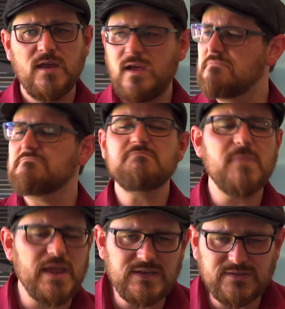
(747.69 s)

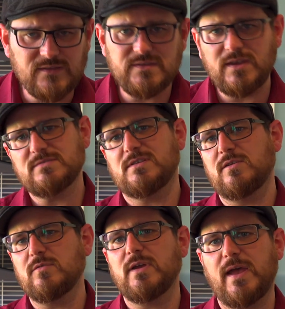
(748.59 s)
amazing things to
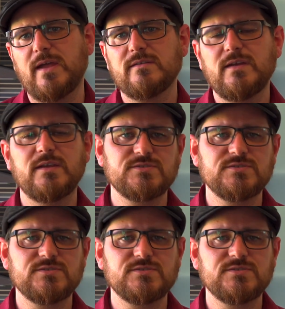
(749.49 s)
look at and